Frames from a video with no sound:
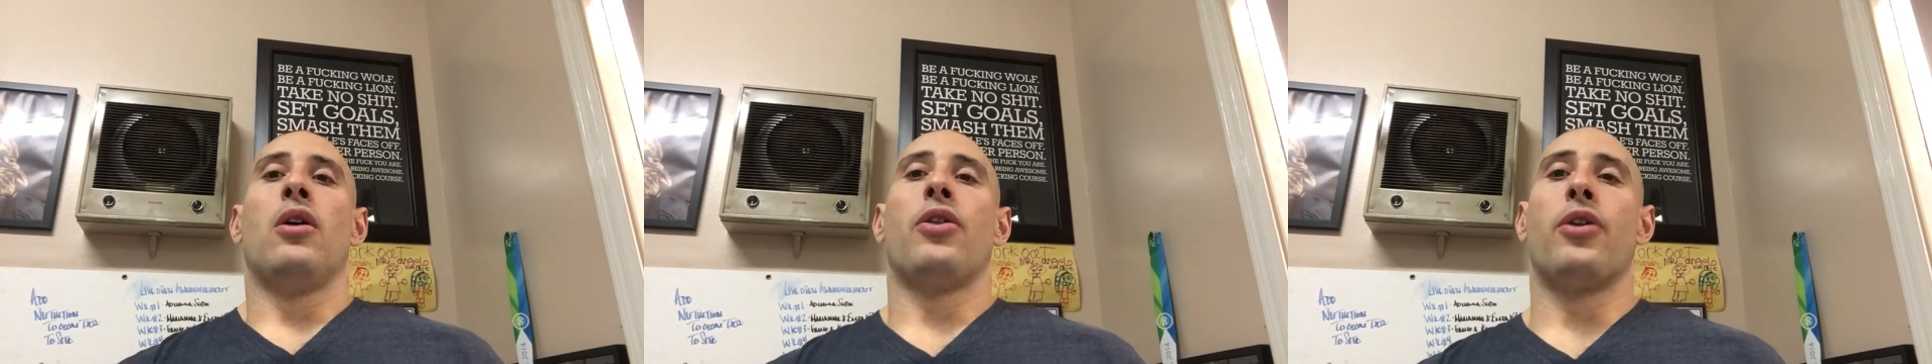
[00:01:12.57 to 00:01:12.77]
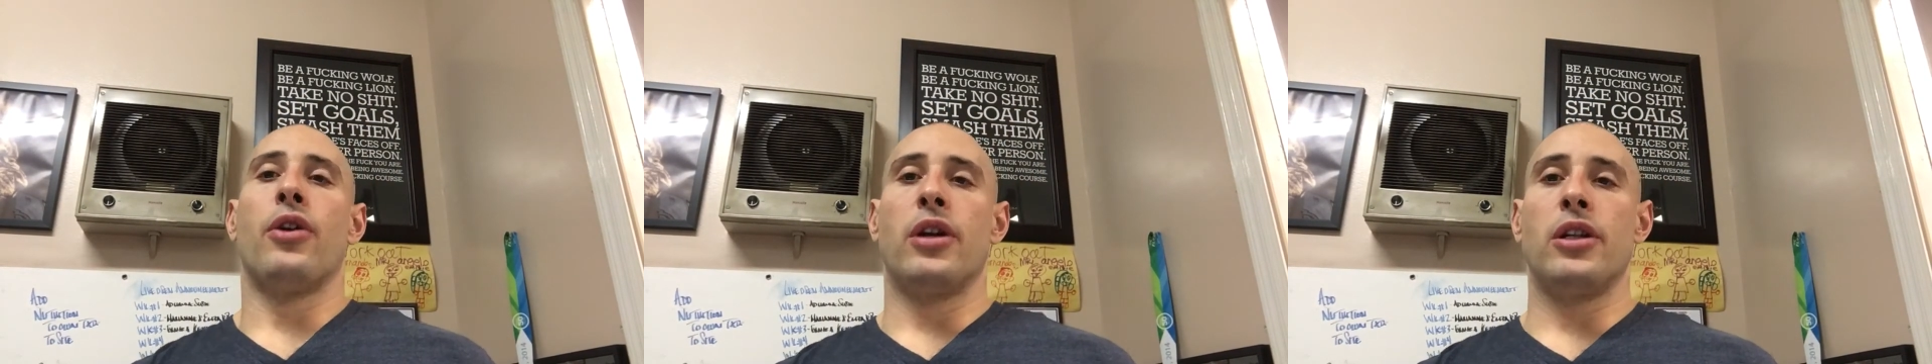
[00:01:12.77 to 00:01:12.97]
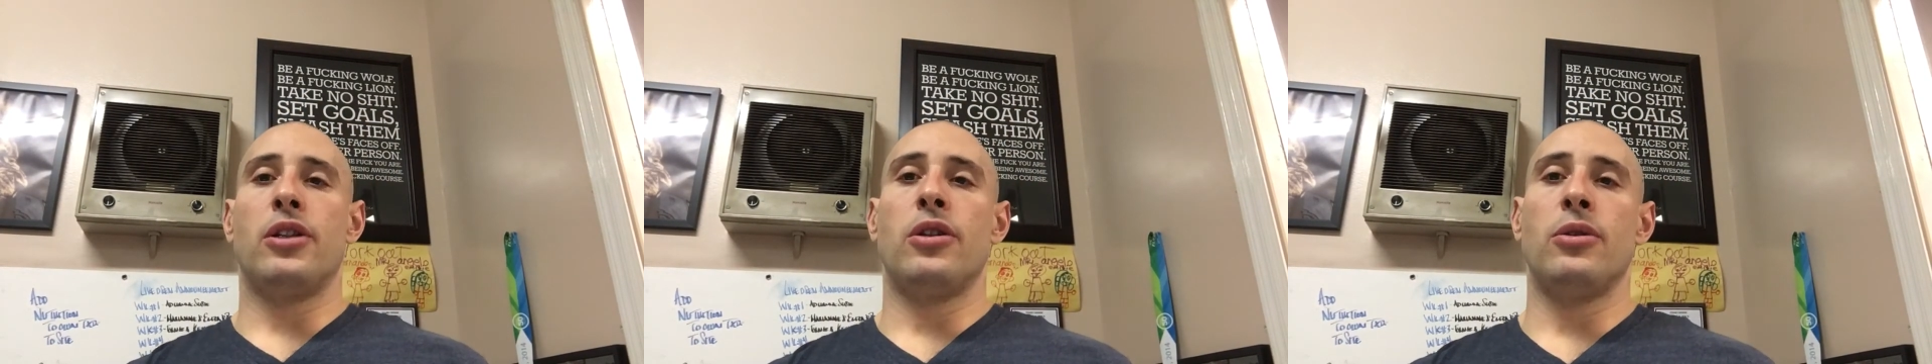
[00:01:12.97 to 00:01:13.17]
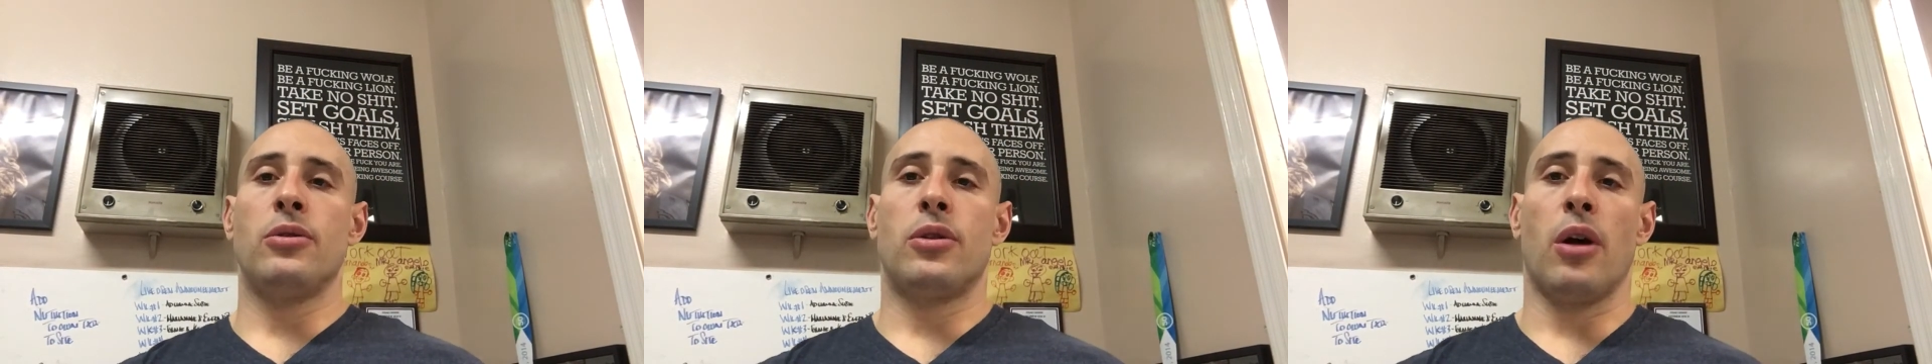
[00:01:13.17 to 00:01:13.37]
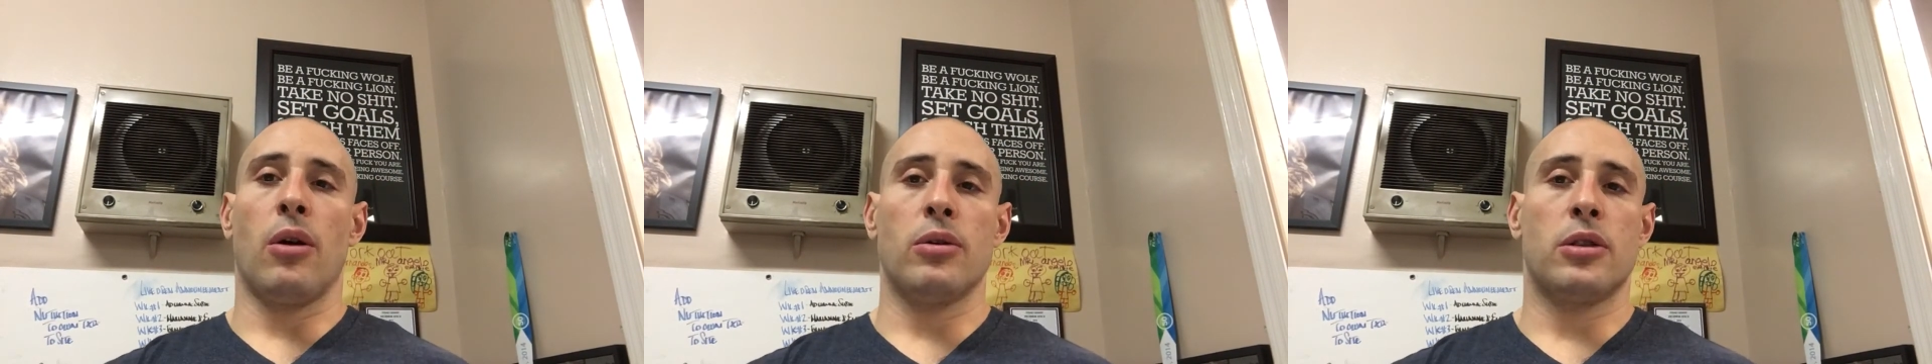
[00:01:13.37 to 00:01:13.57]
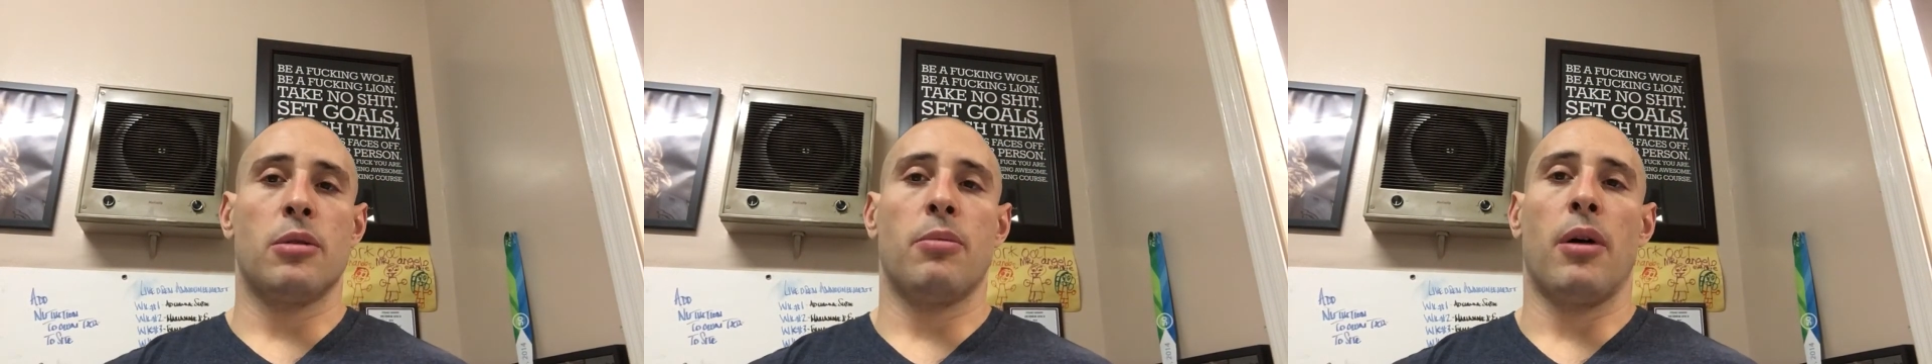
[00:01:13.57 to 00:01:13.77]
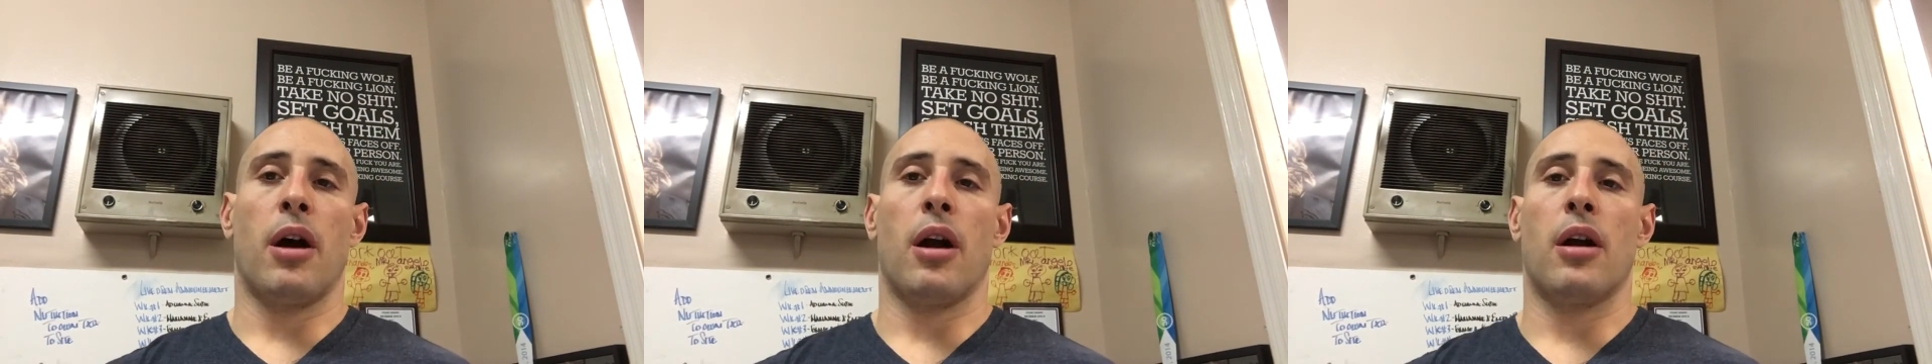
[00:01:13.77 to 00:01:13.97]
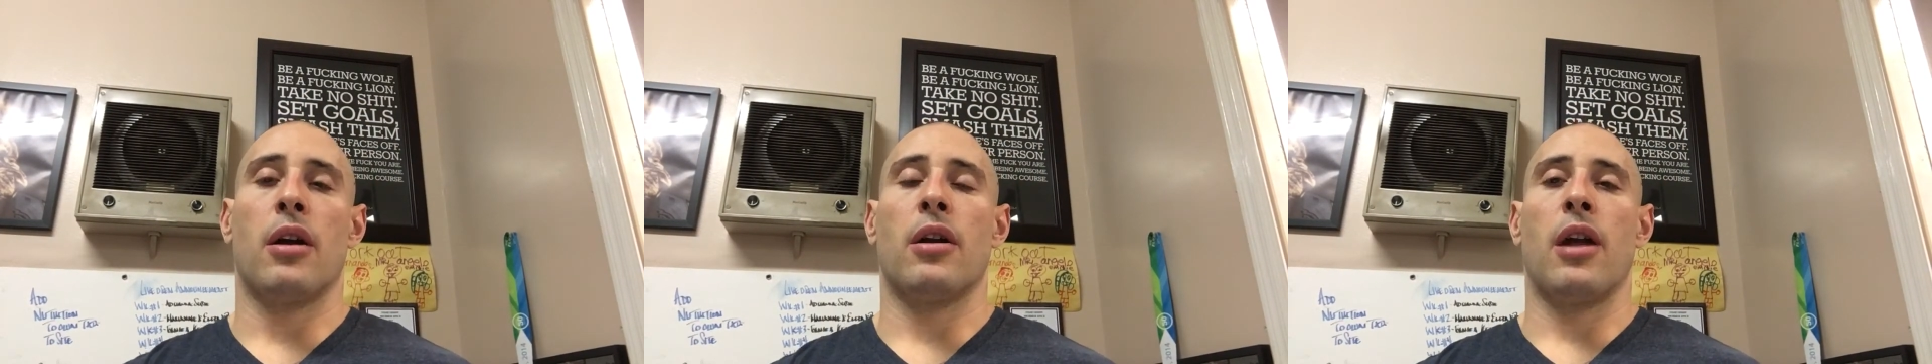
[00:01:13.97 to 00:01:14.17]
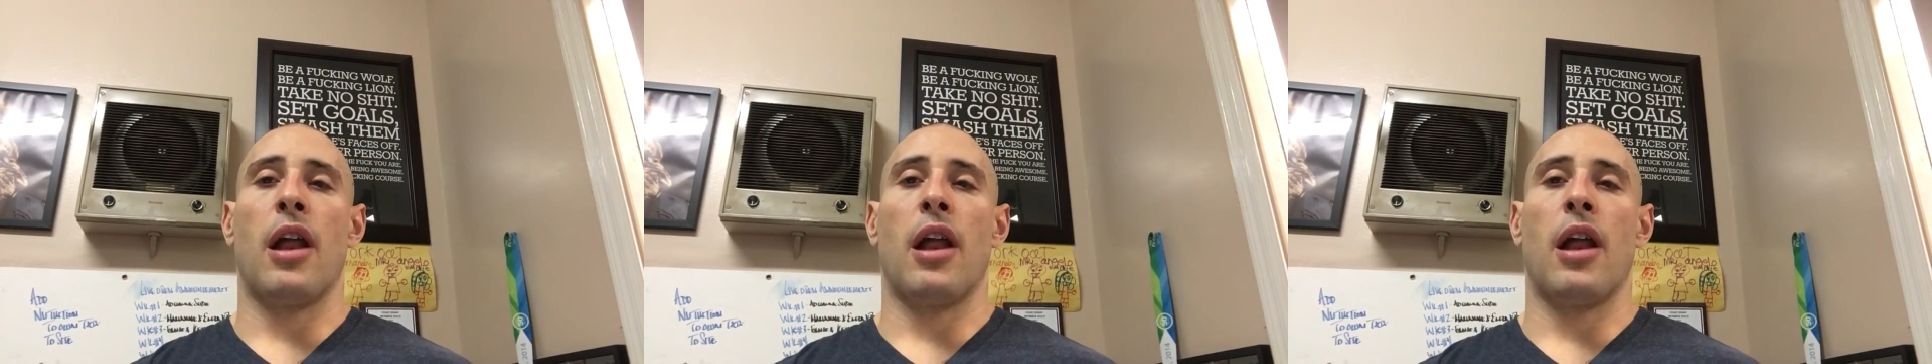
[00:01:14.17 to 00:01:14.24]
32 toes to bar